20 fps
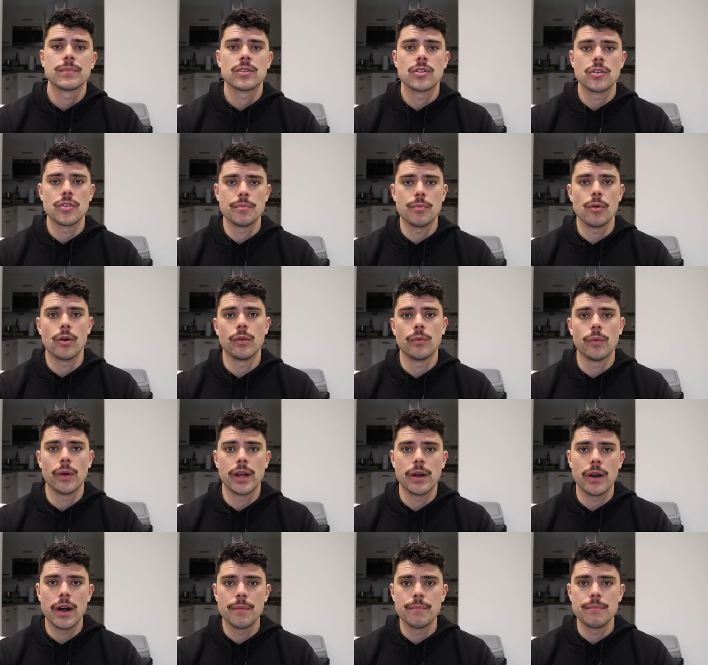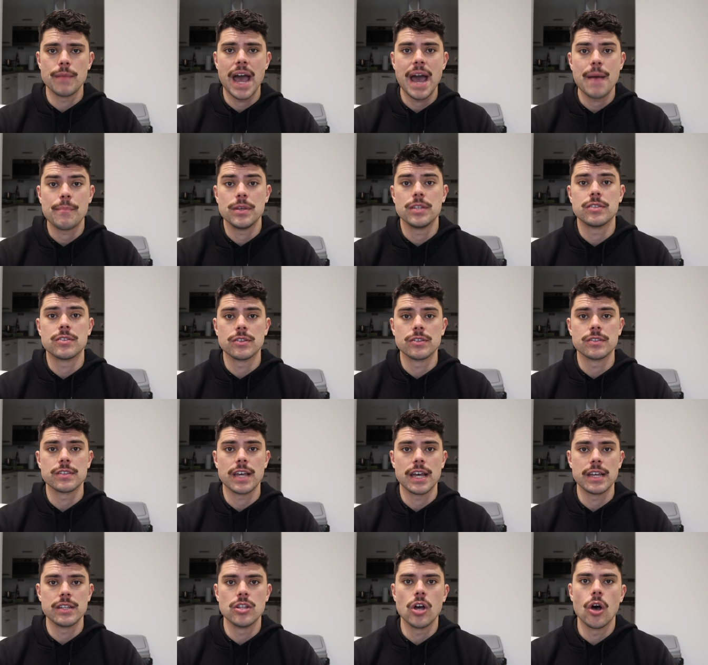to the point where I'm happy to
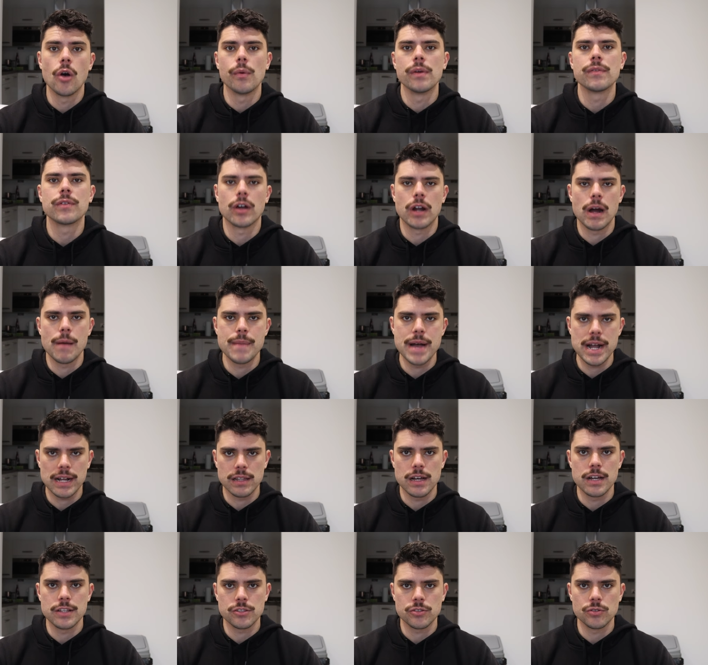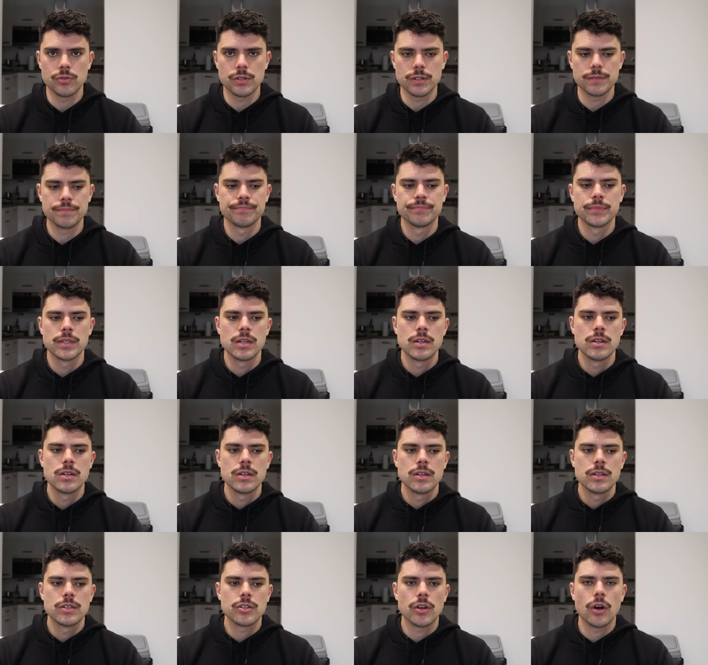say no, we've got our backline sorted.
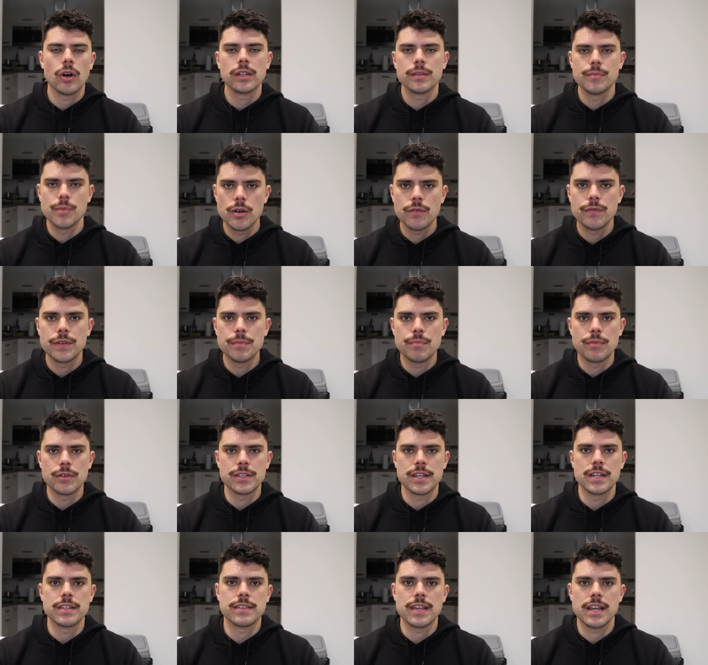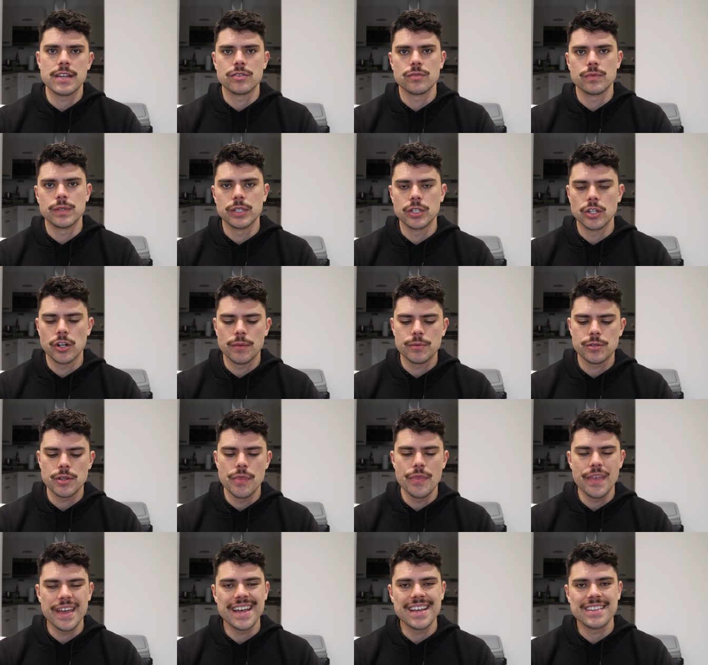So Ollie Murphy presents as a really good
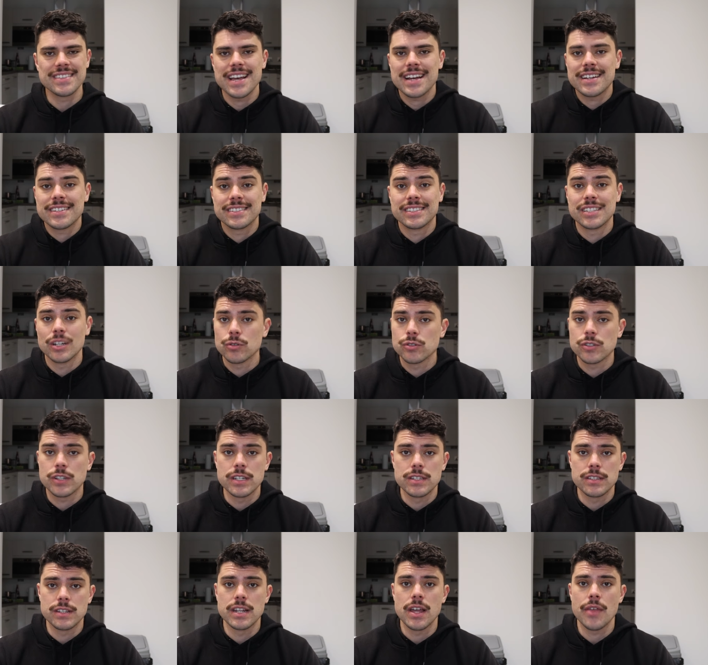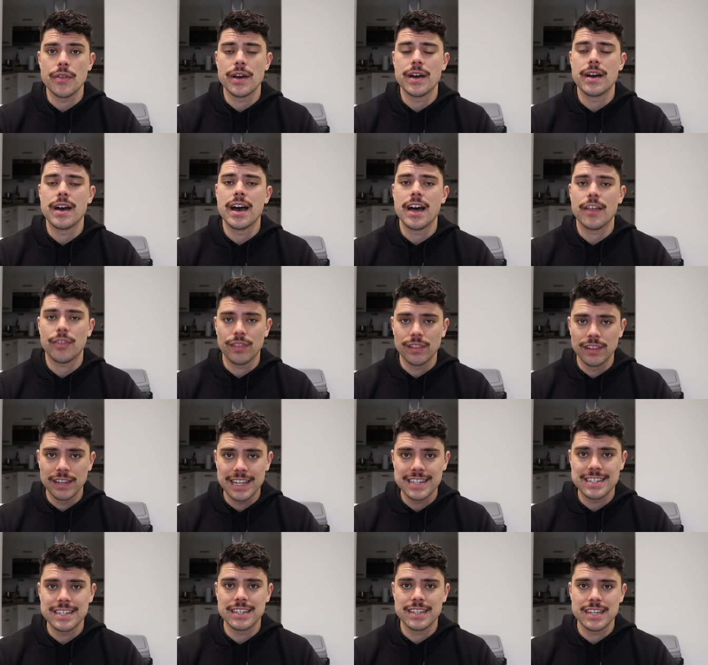option there. Zach Kostelski is another
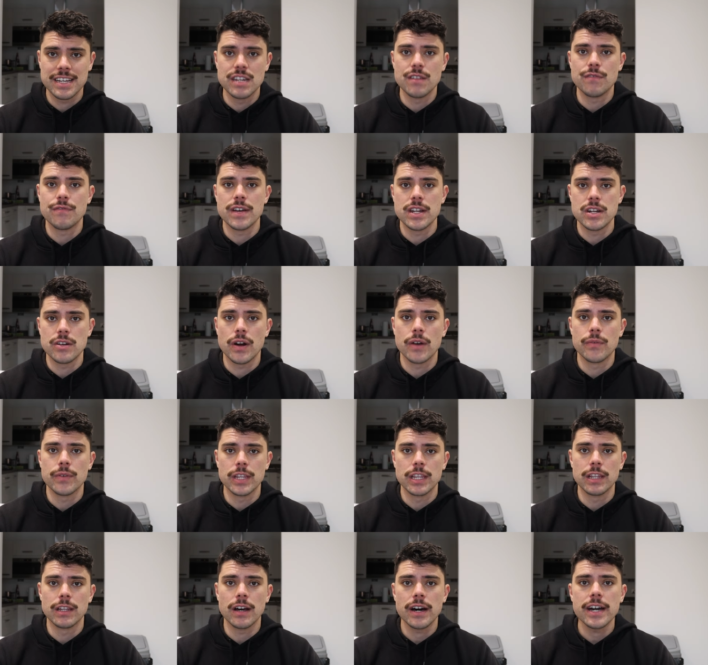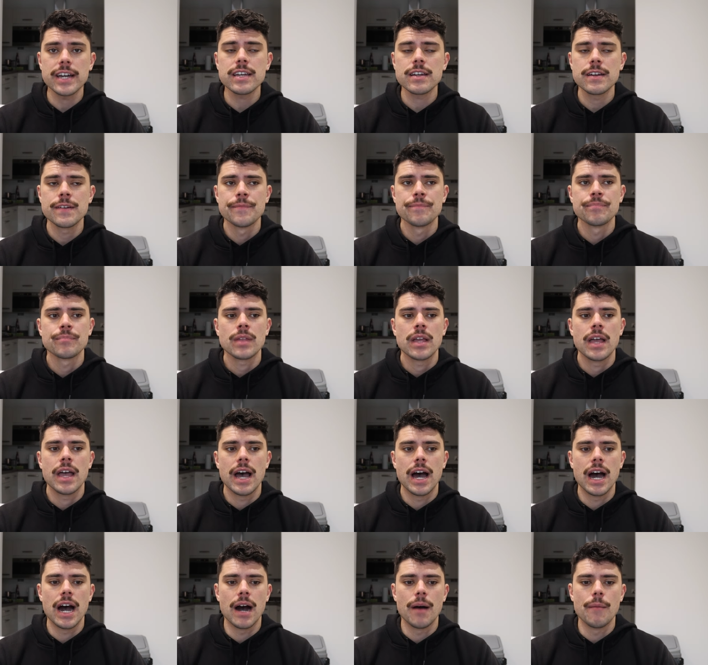athletic key defender I really like.
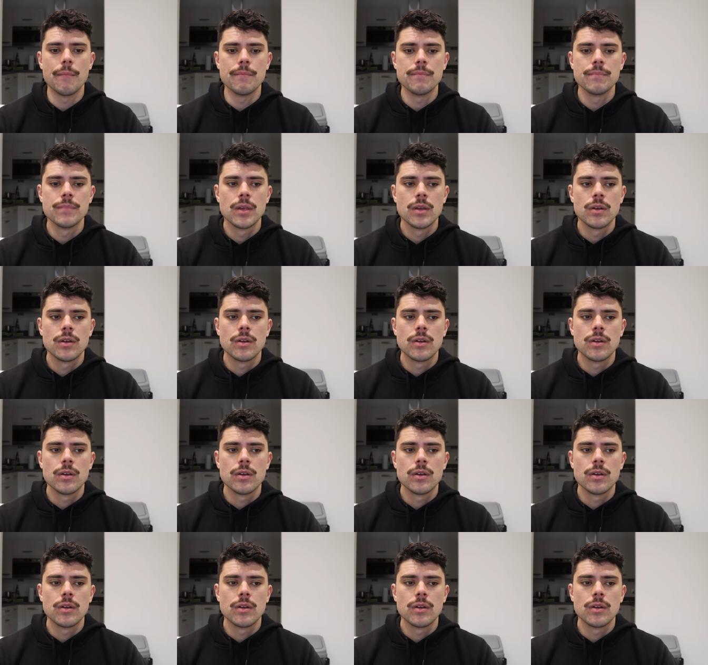Um,